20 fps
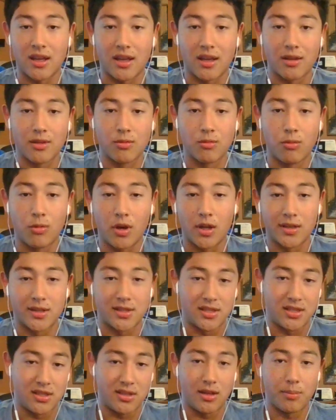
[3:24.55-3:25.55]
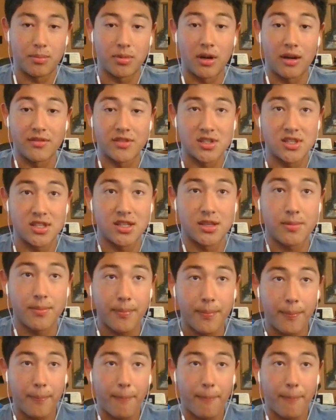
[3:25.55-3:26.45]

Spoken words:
I wanted the privacy.